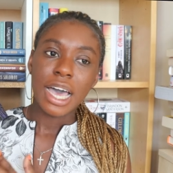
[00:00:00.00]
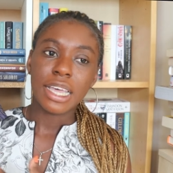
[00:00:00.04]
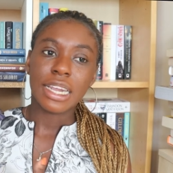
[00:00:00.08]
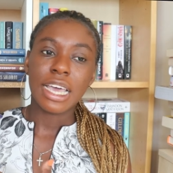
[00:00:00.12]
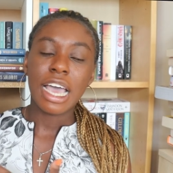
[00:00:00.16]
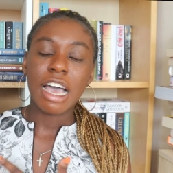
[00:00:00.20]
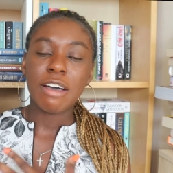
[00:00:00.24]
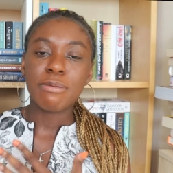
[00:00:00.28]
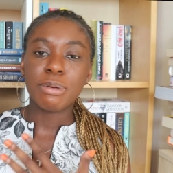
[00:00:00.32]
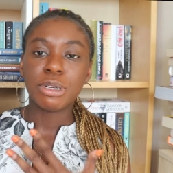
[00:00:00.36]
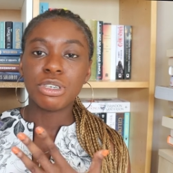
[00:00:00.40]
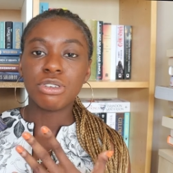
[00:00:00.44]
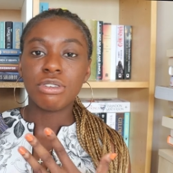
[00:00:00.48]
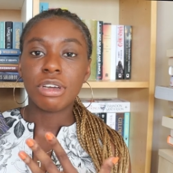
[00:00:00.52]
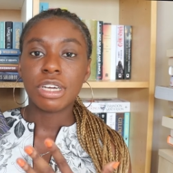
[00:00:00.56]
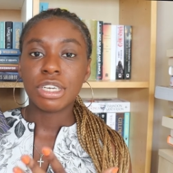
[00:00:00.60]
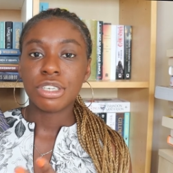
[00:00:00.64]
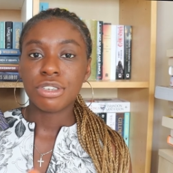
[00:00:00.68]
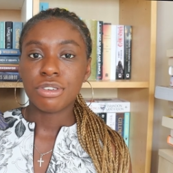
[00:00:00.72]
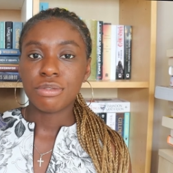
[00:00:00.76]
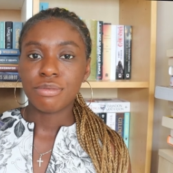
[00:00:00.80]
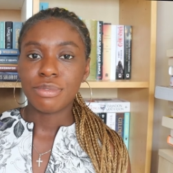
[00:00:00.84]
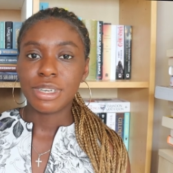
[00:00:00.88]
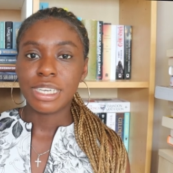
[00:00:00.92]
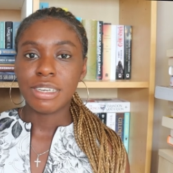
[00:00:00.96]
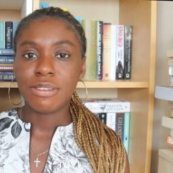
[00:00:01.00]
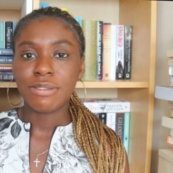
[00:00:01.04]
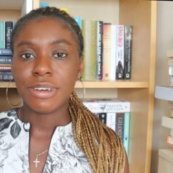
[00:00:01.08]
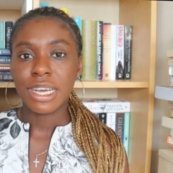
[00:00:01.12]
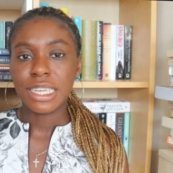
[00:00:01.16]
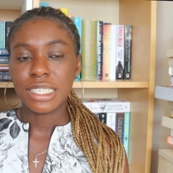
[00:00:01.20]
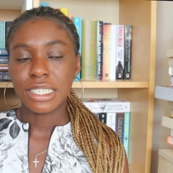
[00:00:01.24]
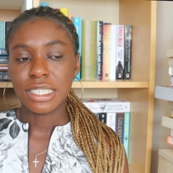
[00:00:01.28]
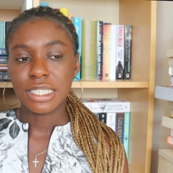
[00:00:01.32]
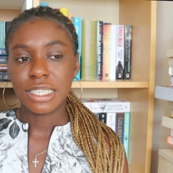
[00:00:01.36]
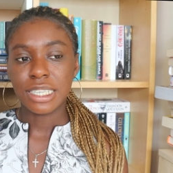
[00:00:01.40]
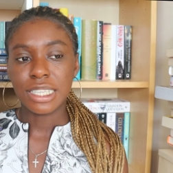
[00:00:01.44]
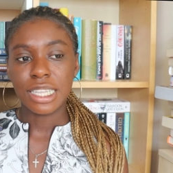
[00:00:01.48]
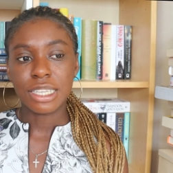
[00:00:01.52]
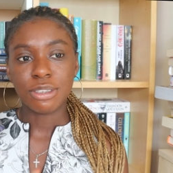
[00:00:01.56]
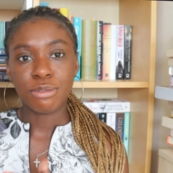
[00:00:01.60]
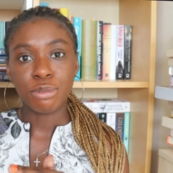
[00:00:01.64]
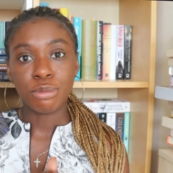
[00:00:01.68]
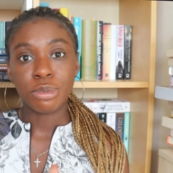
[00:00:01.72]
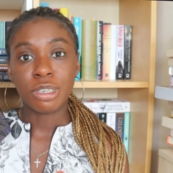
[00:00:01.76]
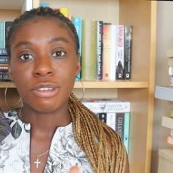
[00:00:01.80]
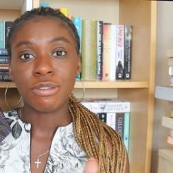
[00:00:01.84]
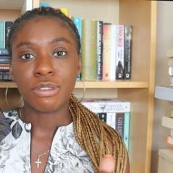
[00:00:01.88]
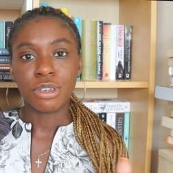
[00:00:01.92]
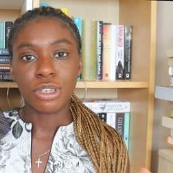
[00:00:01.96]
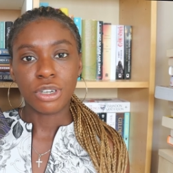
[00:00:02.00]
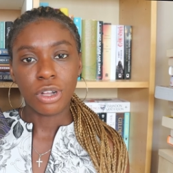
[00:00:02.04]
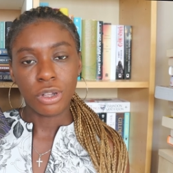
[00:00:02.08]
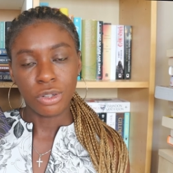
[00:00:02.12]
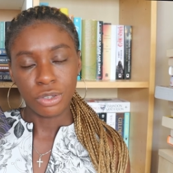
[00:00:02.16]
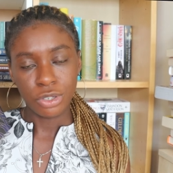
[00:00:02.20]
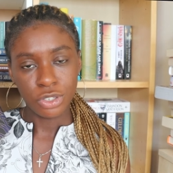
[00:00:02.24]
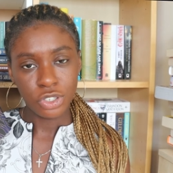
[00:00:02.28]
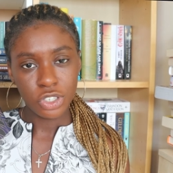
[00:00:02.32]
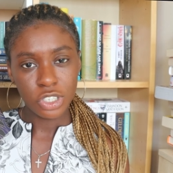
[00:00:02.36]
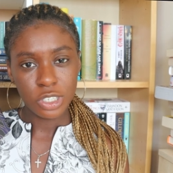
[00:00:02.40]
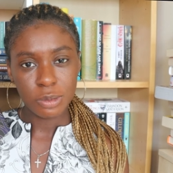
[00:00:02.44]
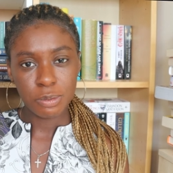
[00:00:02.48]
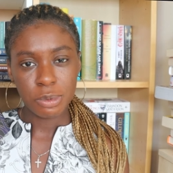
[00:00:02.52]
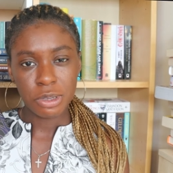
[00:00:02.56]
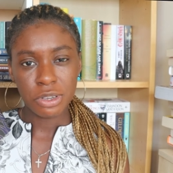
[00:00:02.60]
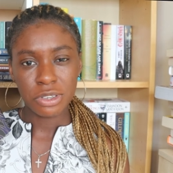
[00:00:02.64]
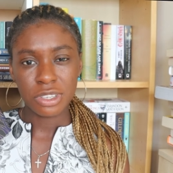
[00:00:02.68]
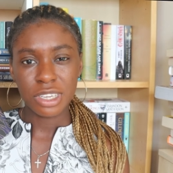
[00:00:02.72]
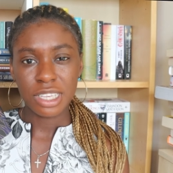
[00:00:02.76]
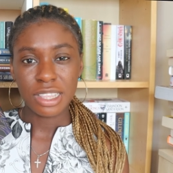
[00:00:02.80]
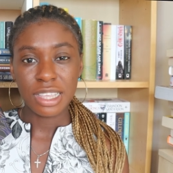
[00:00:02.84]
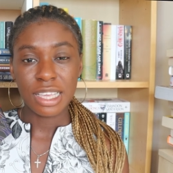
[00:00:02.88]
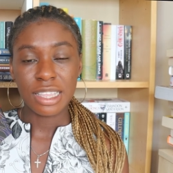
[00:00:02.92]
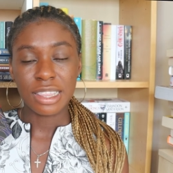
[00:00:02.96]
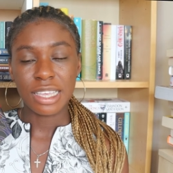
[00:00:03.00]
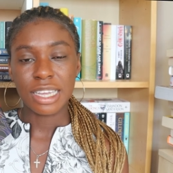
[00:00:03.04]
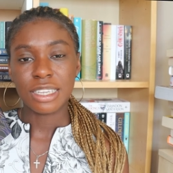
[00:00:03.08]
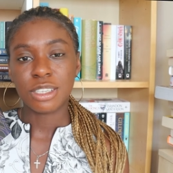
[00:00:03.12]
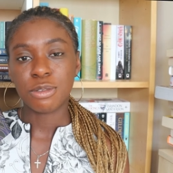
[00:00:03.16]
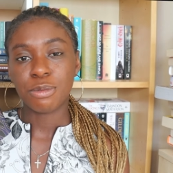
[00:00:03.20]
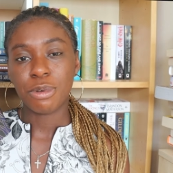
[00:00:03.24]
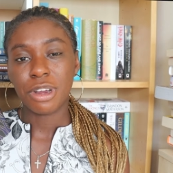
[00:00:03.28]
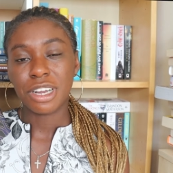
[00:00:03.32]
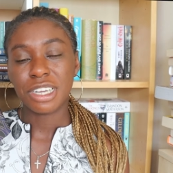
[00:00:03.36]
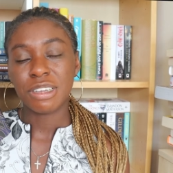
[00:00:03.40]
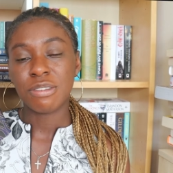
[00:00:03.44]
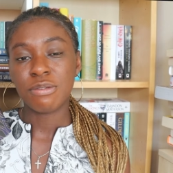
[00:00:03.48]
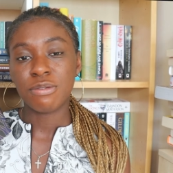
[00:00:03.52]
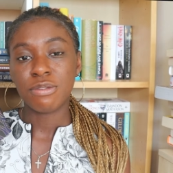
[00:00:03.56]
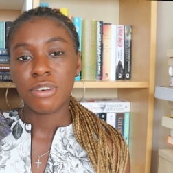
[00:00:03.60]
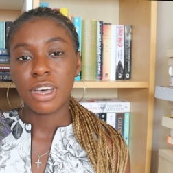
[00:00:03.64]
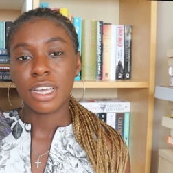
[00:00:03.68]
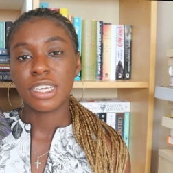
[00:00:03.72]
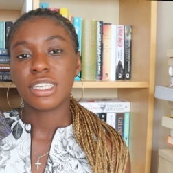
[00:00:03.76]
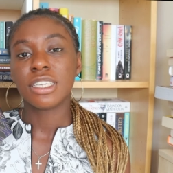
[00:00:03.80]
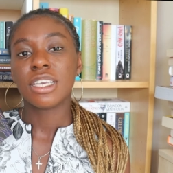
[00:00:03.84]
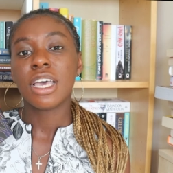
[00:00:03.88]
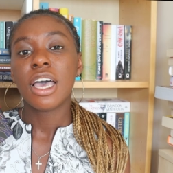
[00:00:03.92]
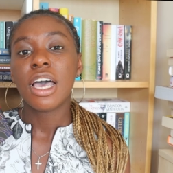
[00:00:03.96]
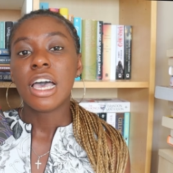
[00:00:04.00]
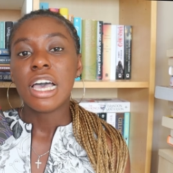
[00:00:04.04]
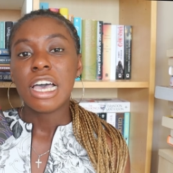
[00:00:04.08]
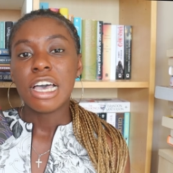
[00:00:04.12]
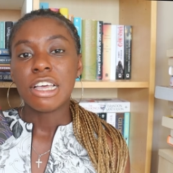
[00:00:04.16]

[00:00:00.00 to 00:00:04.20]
and I have been trying to read fantasy that's from different cultures because I think that's where I can find